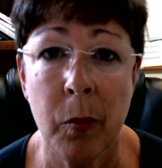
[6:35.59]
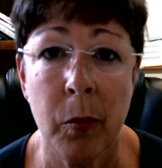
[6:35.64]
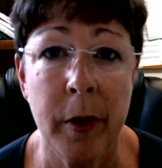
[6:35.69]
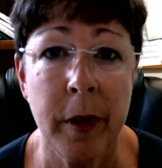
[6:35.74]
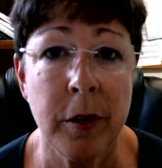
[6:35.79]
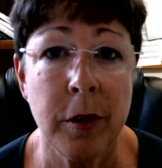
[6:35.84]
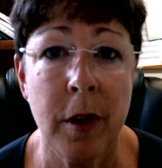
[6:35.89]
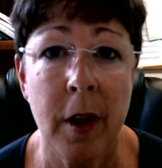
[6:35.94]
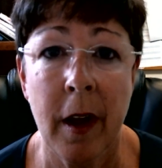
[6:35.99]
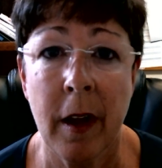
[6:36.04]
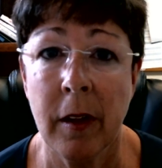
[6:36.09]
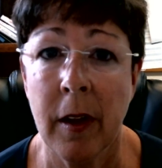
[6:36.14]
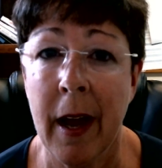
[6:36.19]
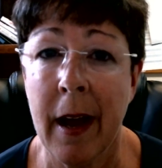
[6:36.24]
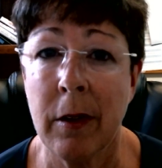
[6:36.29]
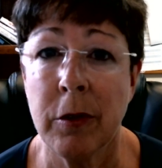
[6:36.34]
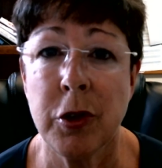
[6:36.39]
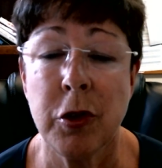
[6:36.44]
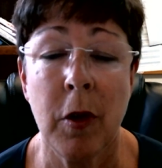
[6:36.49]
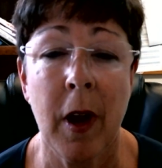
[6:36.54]
We
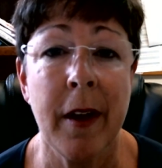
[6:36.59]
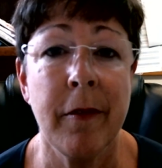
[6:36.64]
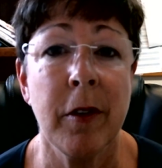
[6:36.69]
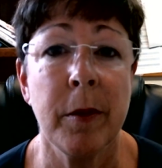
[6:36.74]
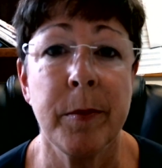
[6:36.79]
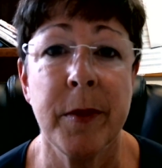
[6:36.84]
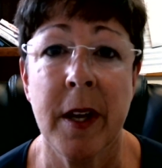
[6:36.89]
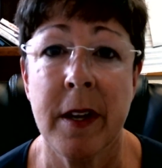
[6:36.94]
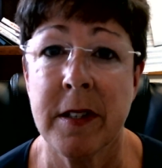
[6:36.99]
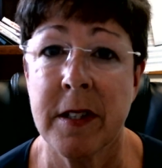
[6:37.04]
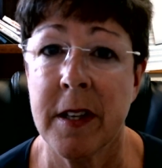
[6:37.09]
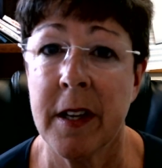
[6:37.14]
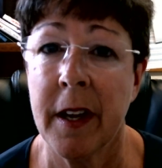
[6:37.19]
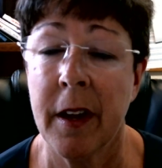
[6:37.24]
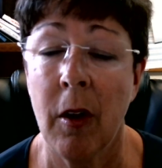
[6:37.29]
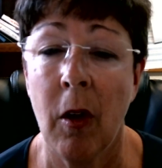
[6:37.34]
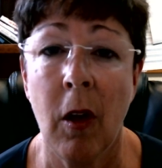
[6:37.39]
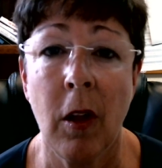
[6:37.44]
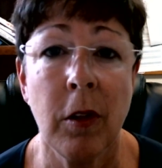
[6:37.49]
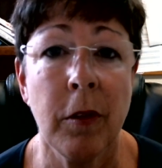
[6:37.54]
allow drive-up testing
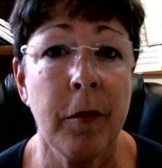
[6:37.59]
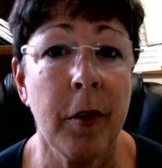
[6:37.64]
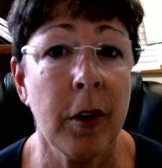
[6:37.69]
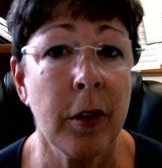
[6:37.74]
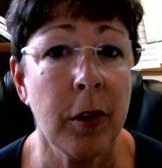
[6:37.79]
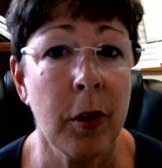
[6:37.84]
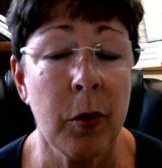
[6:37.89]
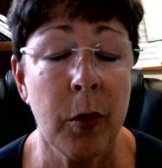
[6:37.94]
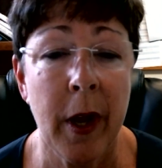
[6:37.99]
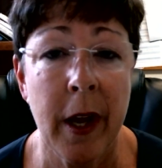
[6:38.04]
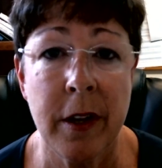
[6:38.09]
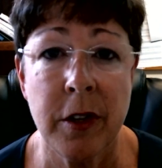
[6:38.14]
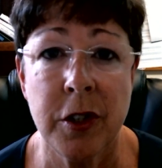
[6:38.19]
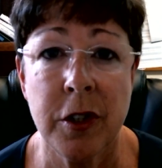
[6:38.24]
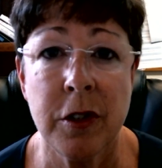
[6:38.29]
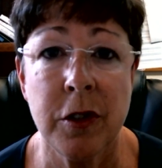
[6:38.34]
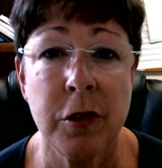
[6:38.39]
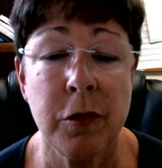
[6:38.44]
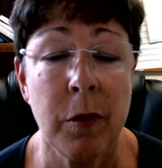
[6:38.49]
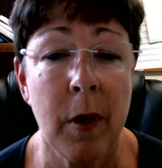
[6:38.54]
at all of our
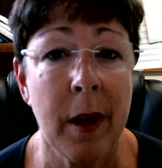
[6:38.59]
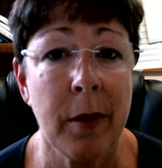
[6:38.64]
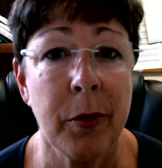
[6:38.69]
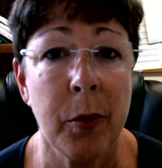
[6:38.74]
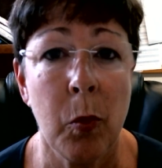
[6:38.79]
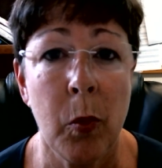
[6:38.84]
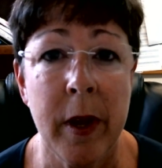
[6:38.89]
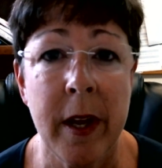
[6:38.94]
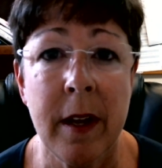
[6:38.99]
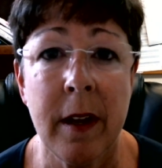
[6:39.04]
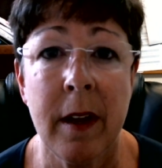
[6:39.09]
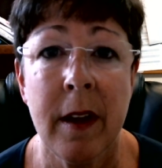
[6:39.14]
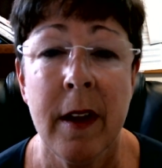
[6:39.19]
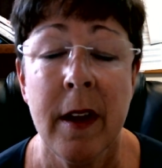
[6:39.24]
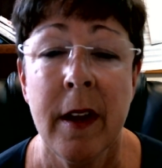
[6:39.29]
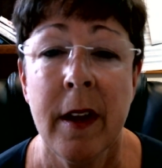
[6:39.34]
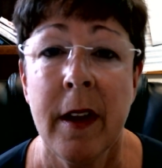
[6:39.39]
locations throughout the week.